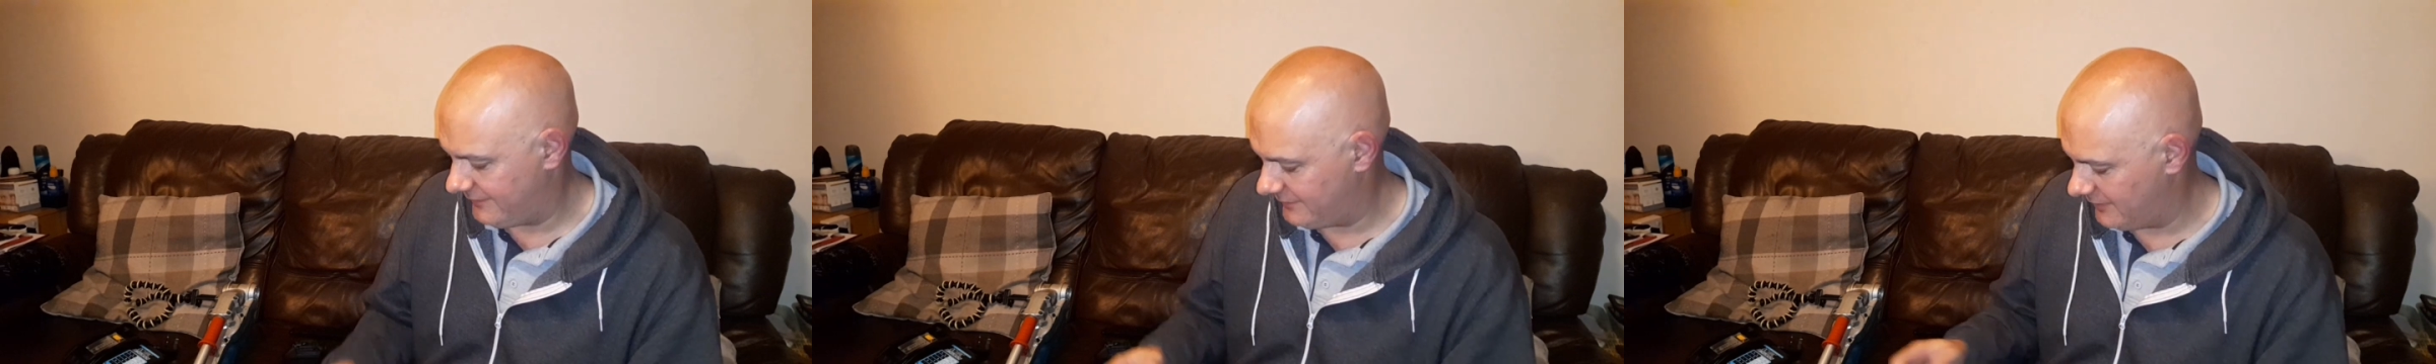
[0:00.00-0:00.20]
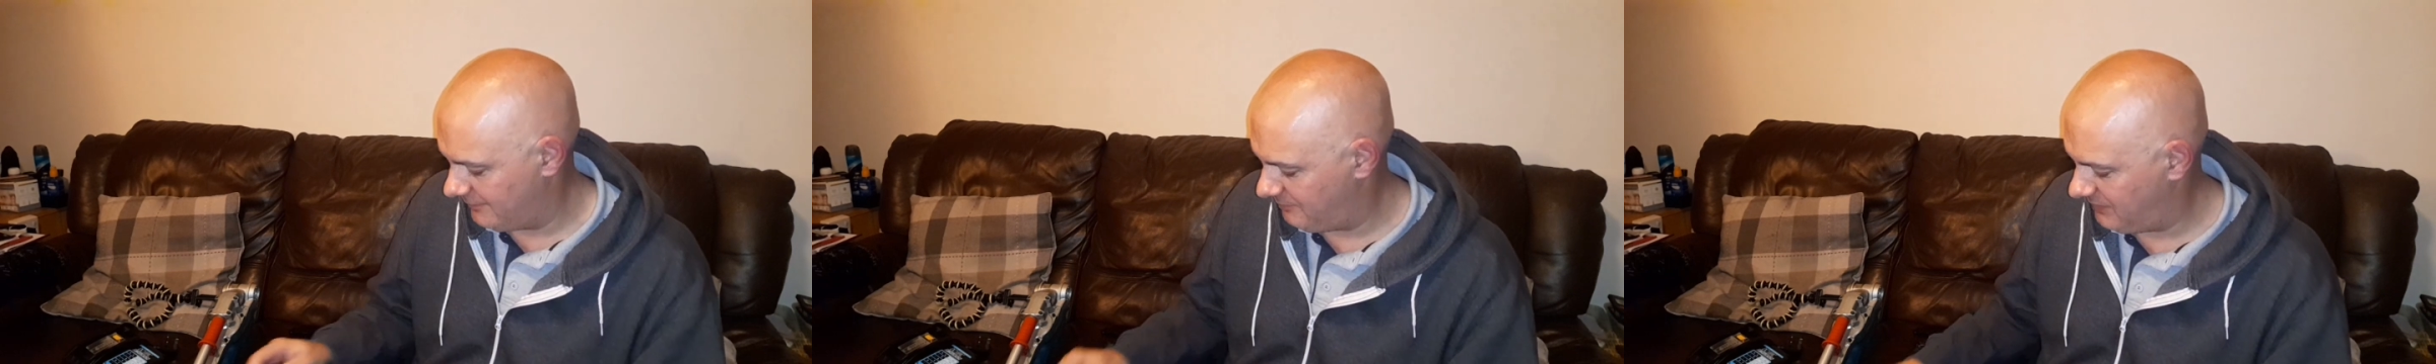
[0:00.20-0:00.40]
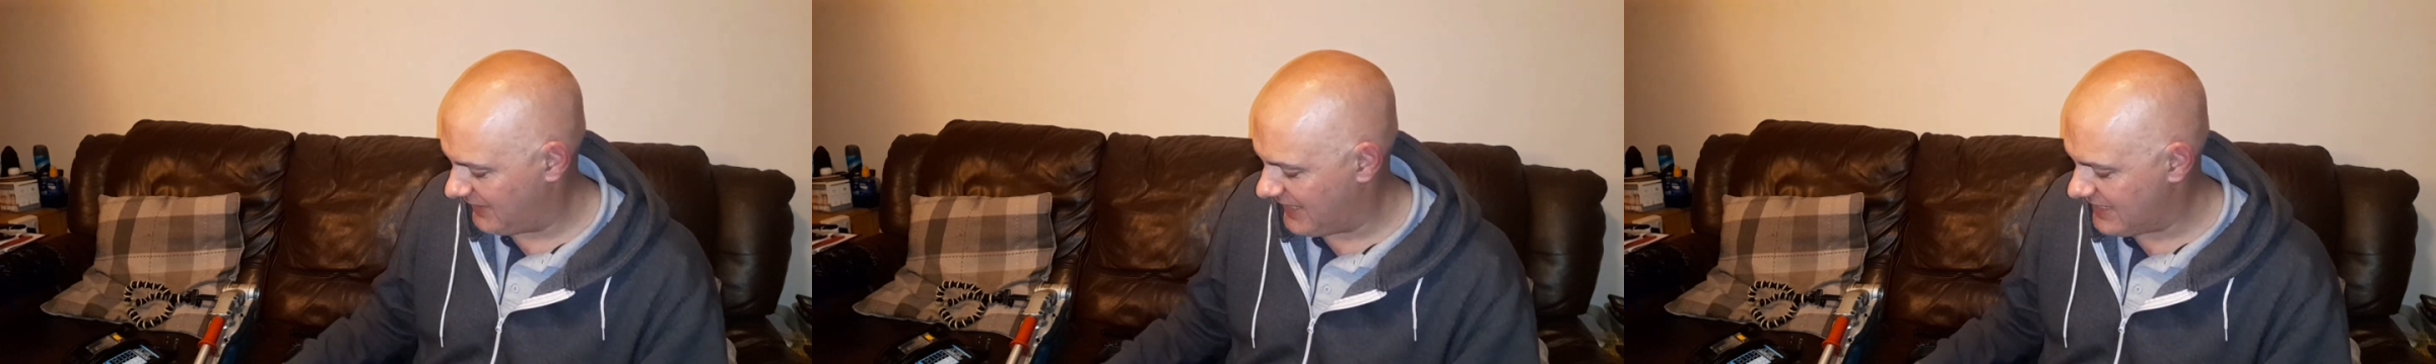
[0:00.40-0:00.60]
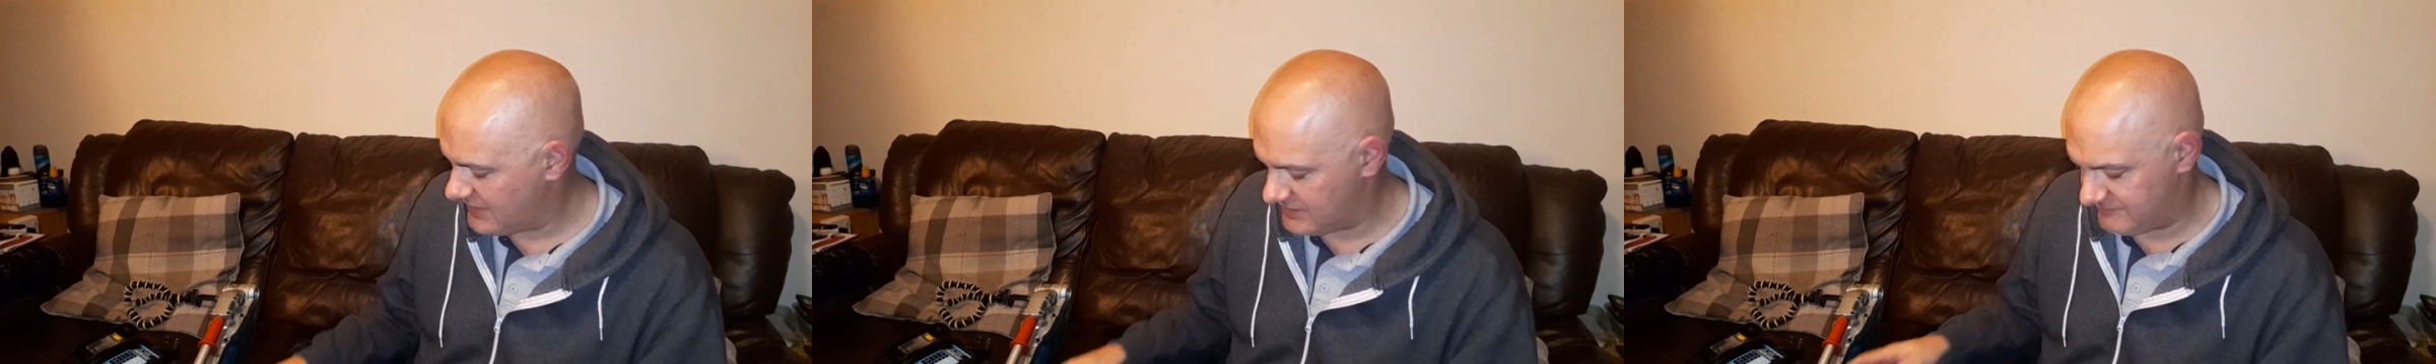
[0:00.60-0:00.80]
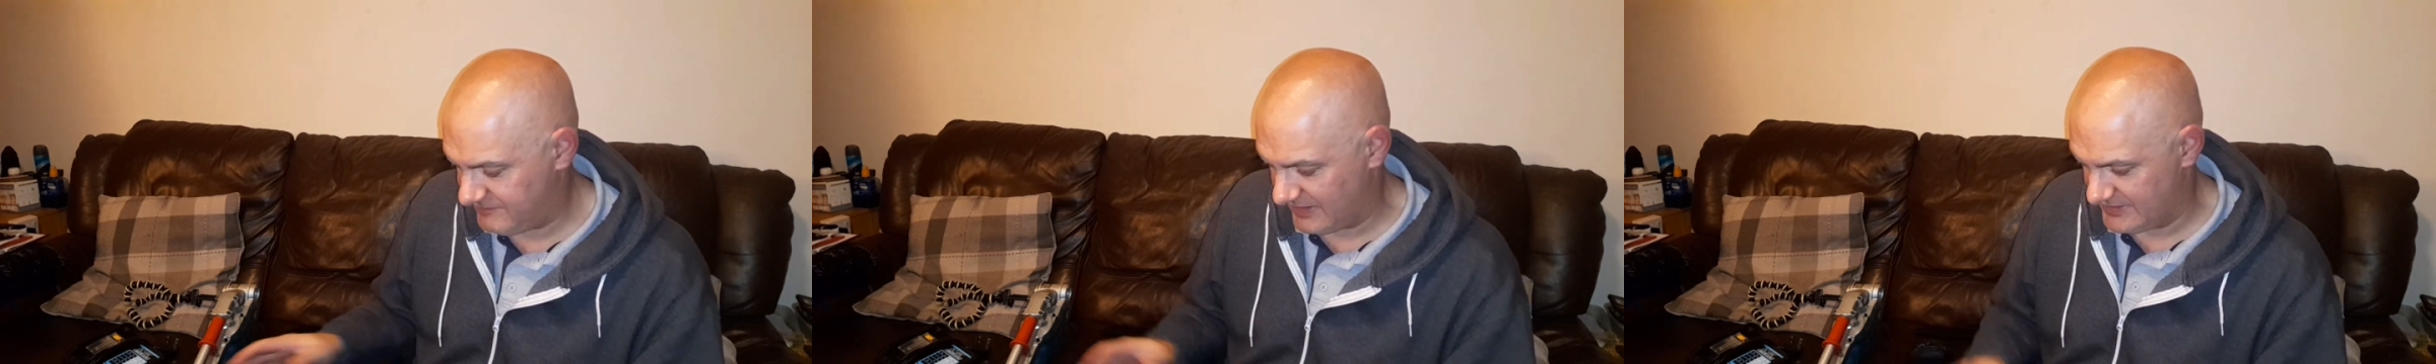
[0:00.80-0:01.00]
the blade
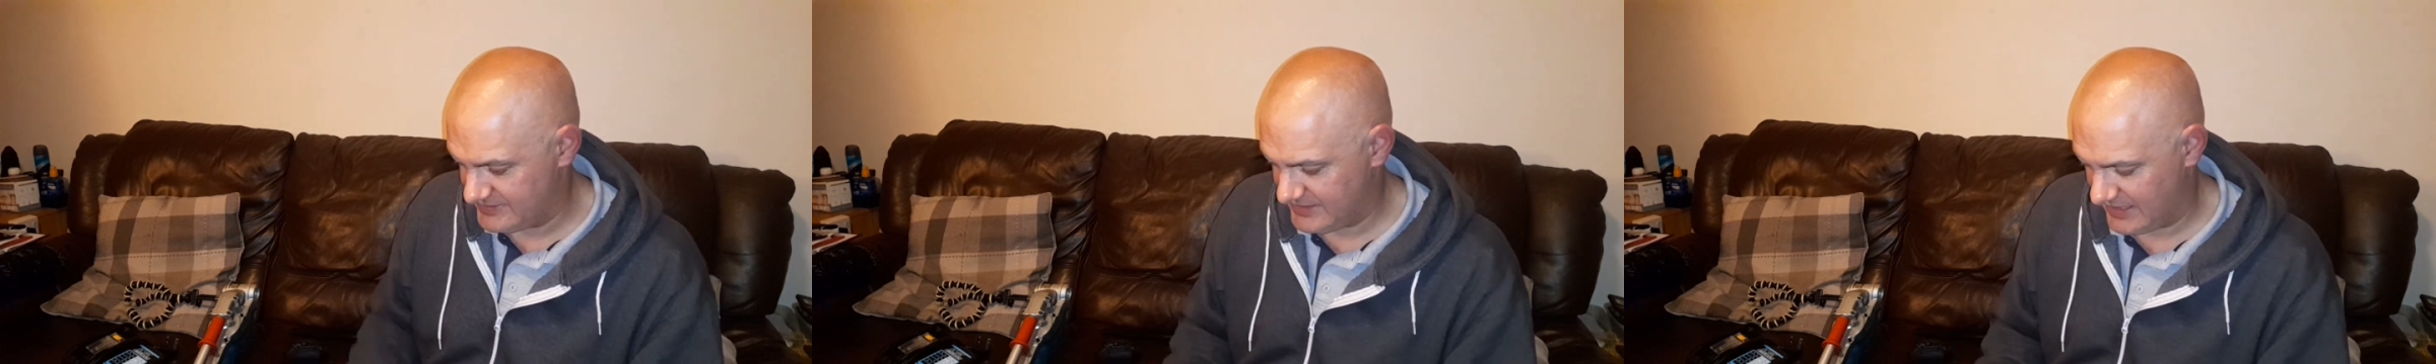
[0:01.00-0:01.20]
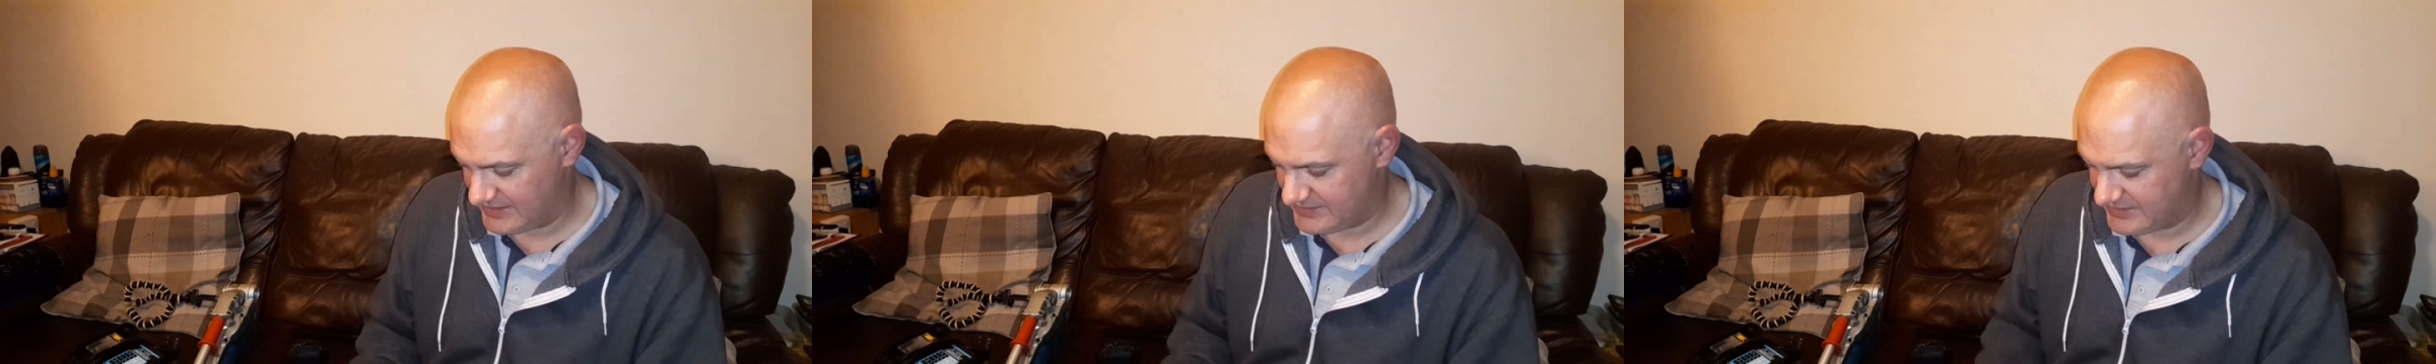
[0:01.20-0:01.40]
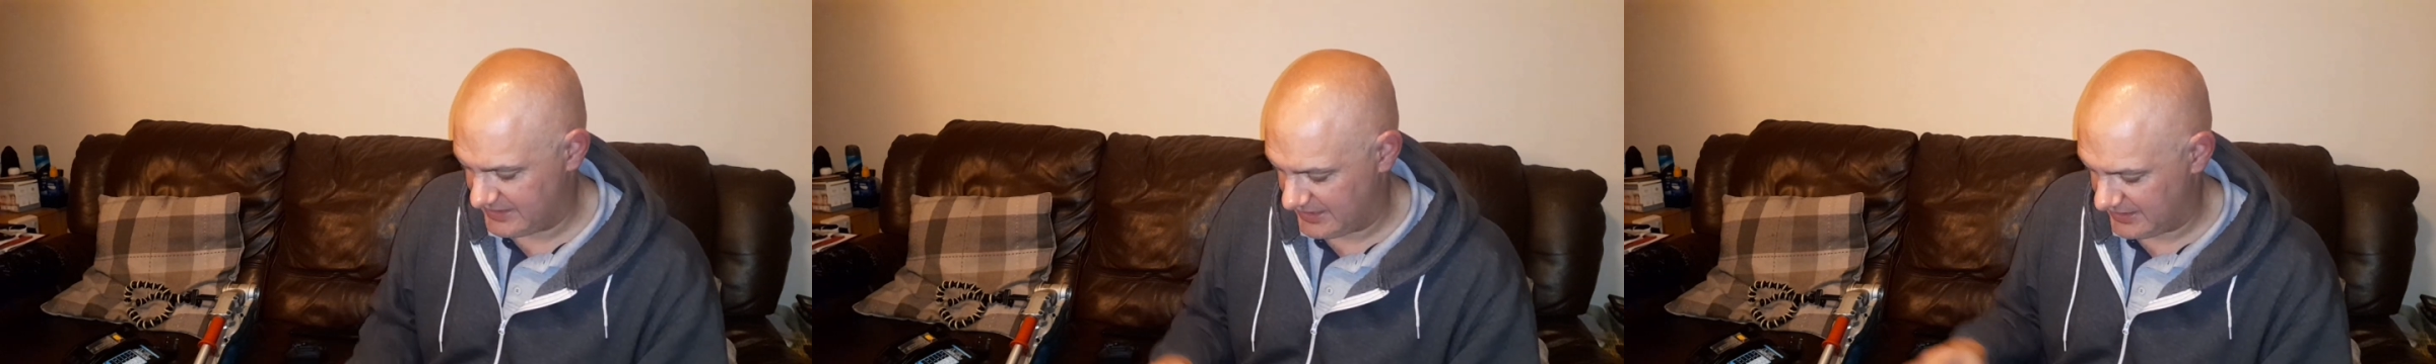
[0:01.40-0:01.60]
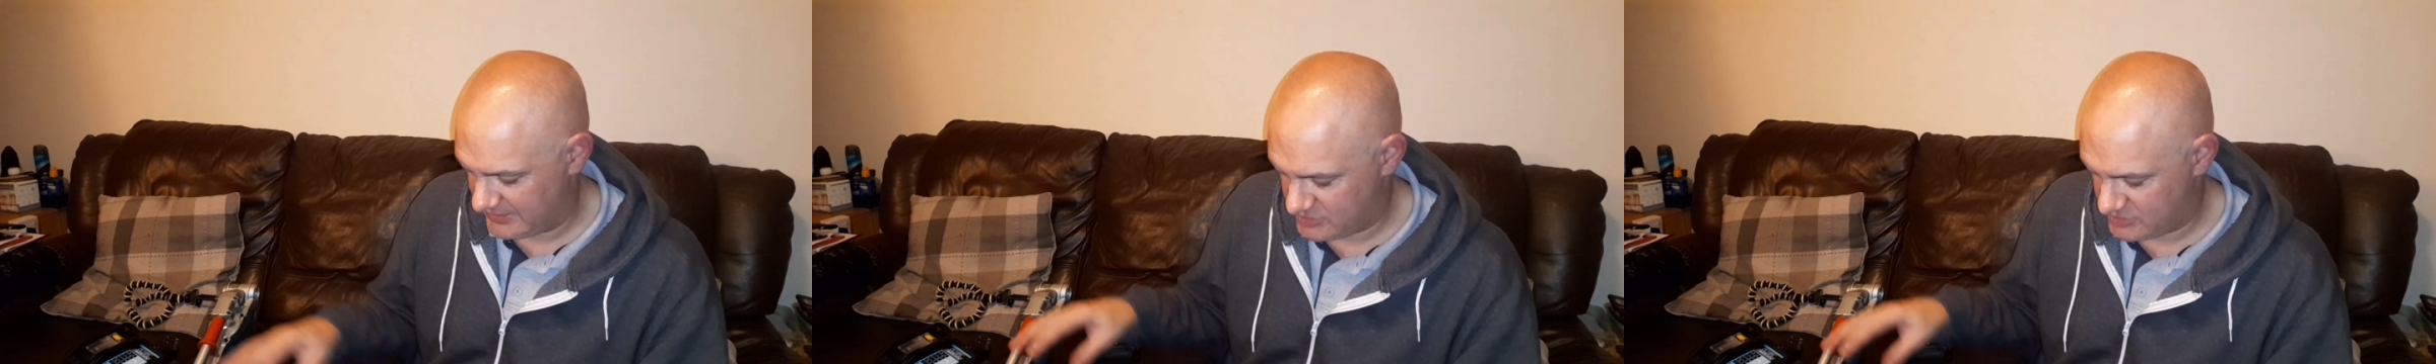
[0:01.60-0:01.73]
is fantastic,